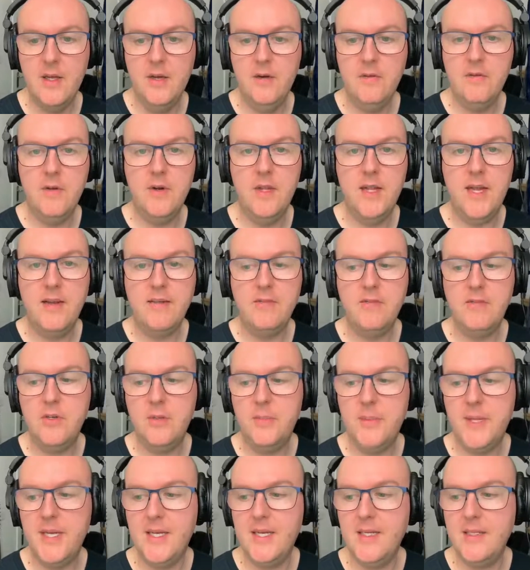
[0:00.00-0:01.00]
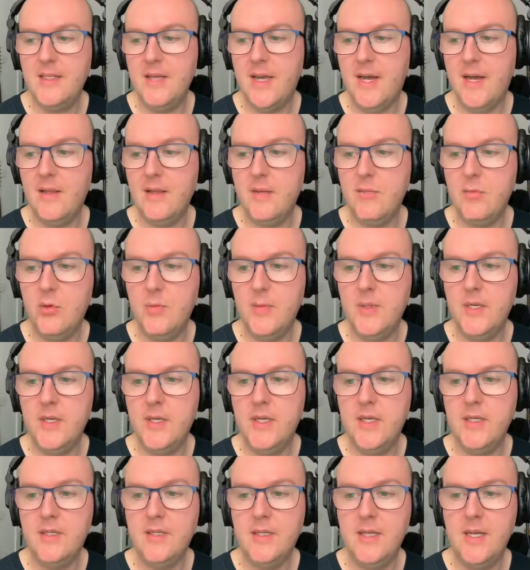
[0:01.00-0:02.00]
for live streaming is. At the moment
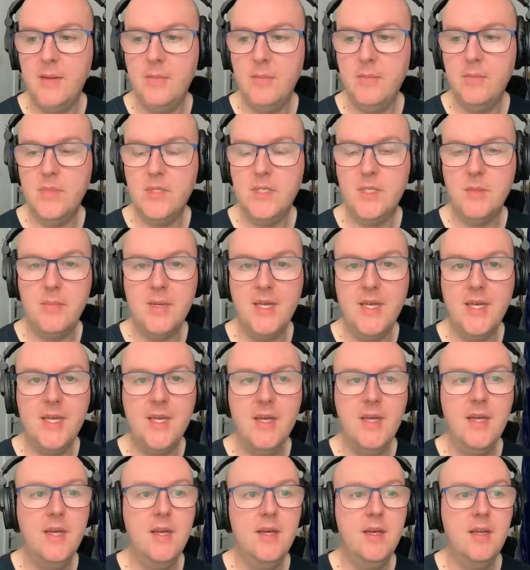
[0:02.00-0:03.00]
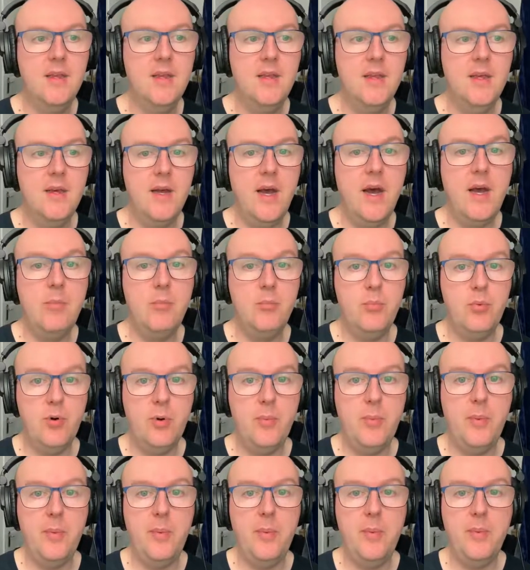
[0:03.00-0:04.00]
it seems to be that I
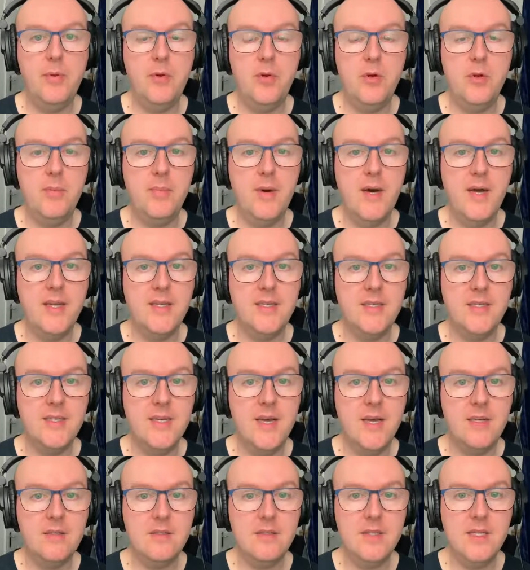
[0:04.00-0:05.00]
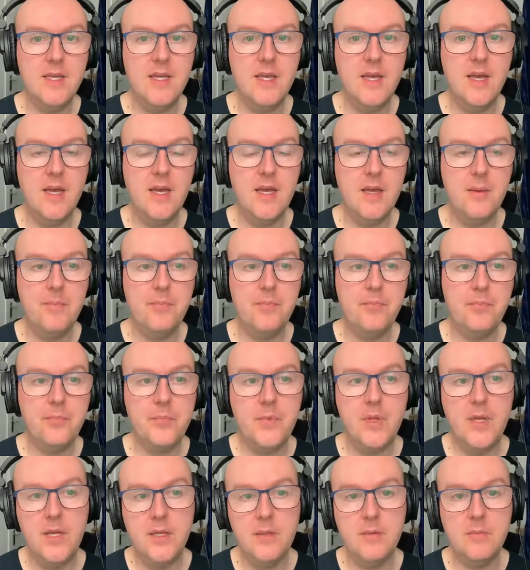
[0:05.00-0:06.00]
probably could manage a Saturday.
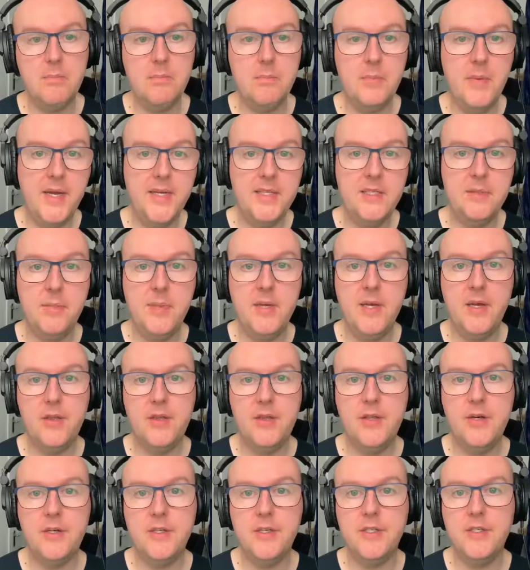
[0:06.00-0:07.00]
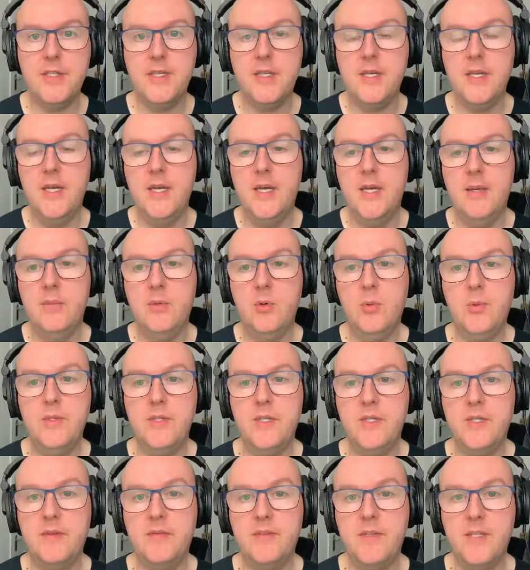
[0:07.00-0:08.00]
It might be a Thursday, but we'll
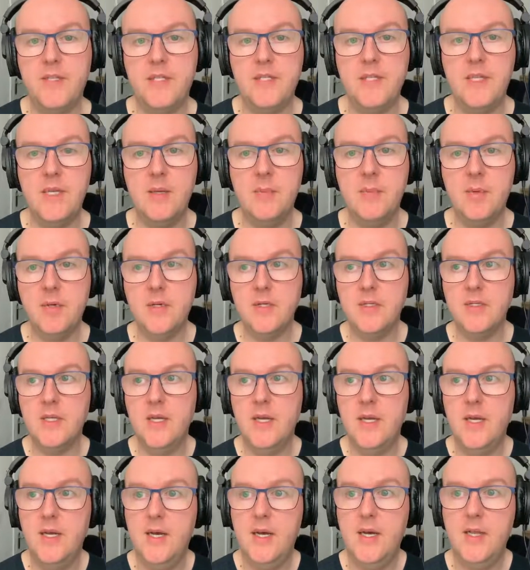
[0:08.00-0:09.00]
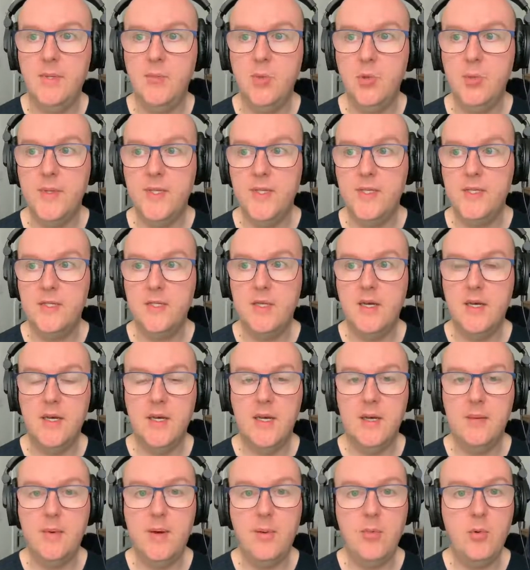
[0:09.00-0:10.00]
just have to see, because at the moment
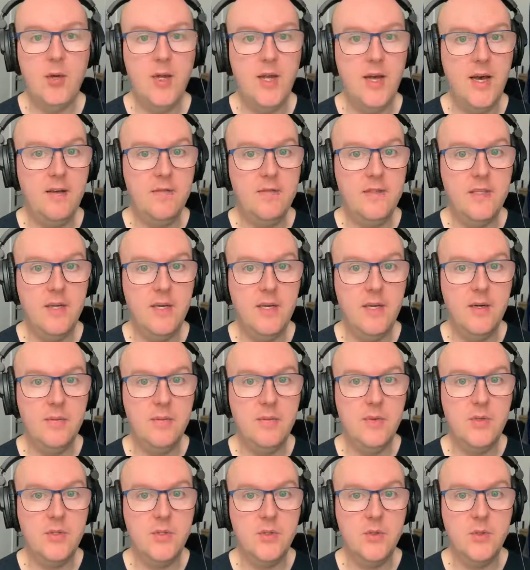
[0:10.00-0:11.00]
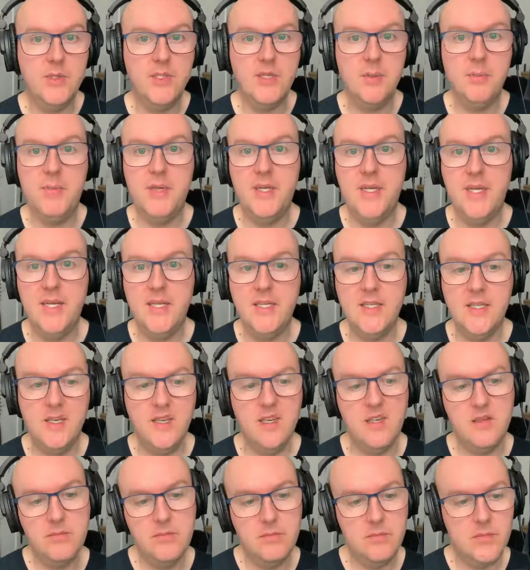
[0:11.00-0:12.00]
I'm on half term, so it's a bit
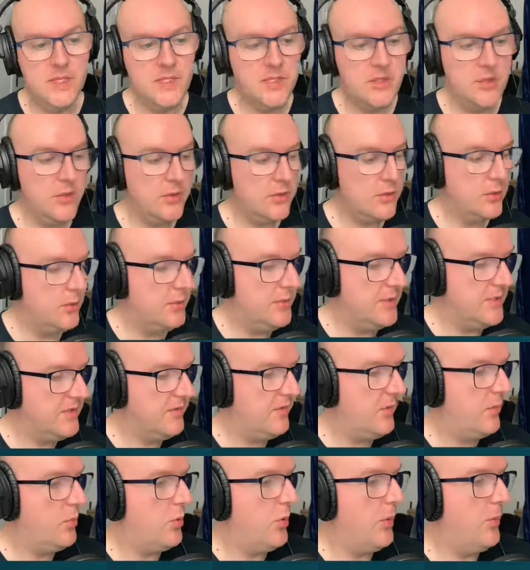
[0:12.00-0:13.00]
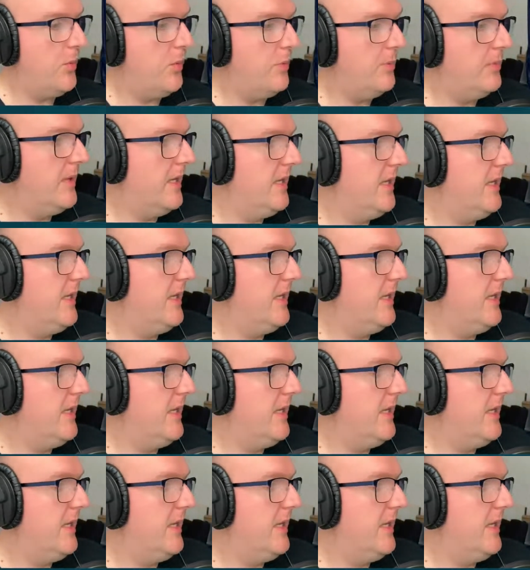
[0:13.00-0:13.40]
easier. It's not too much of a problem.